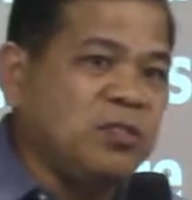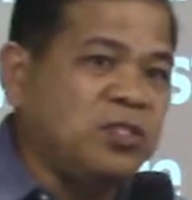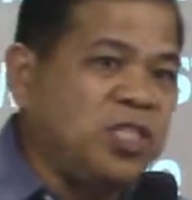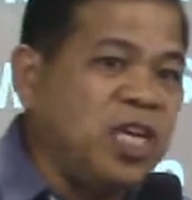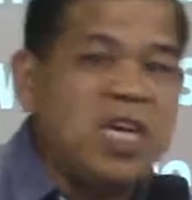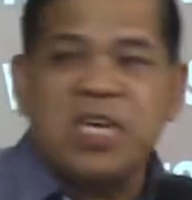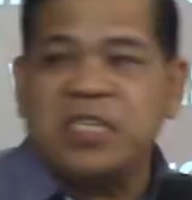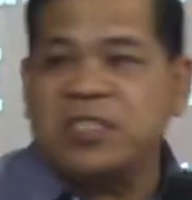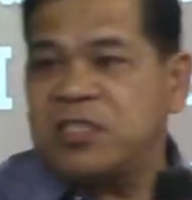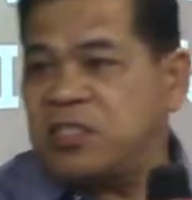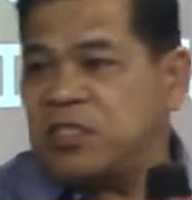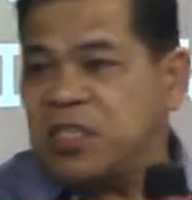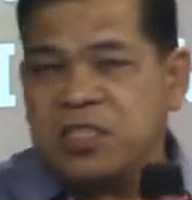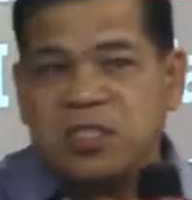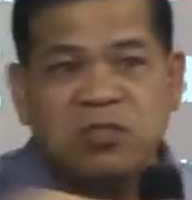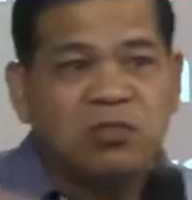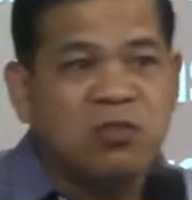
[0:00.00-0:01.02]
Jesus
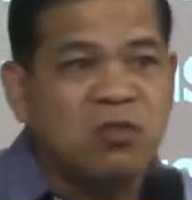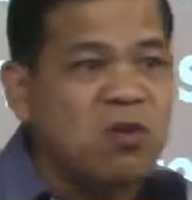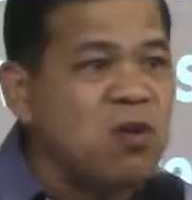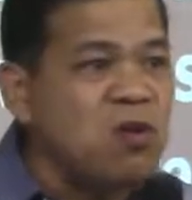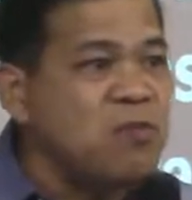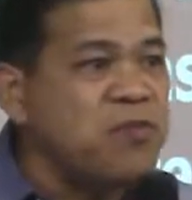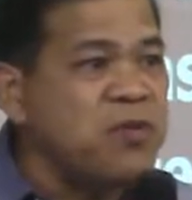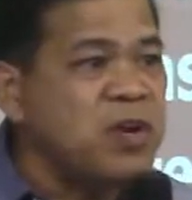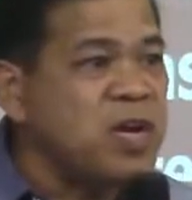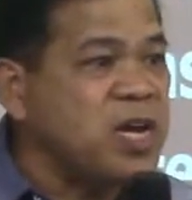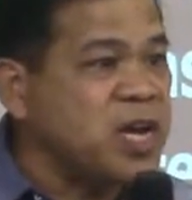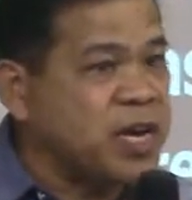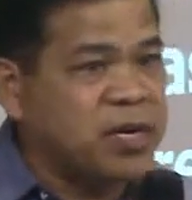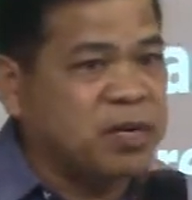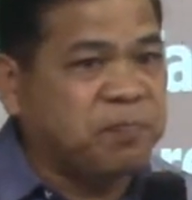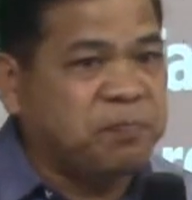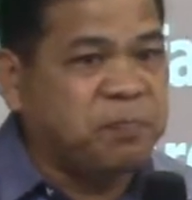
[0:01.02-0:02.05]
is
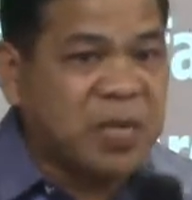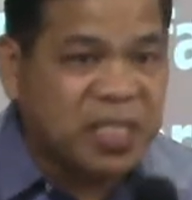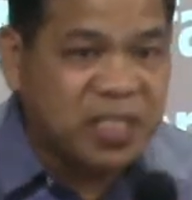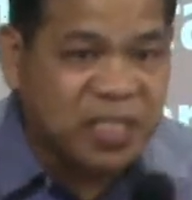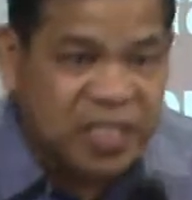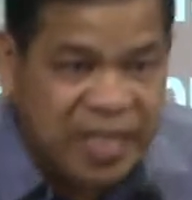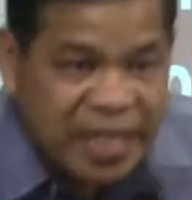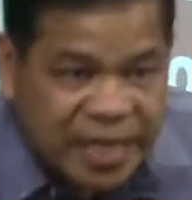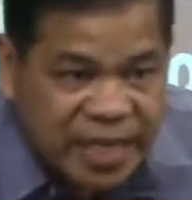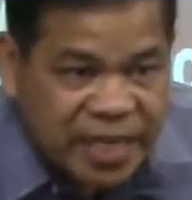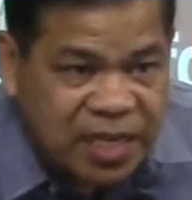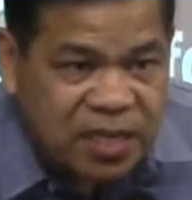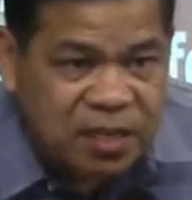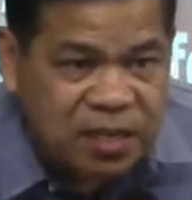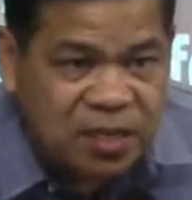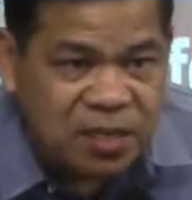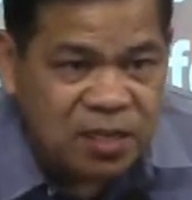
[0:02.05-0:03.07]
nowhere
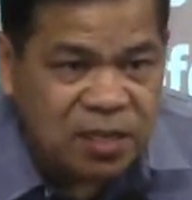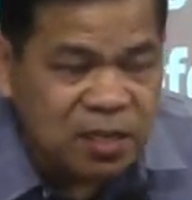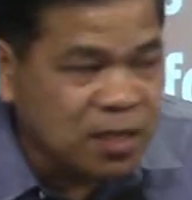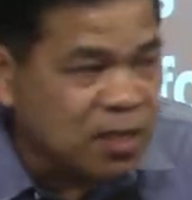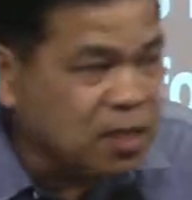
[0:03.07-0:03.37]
physically,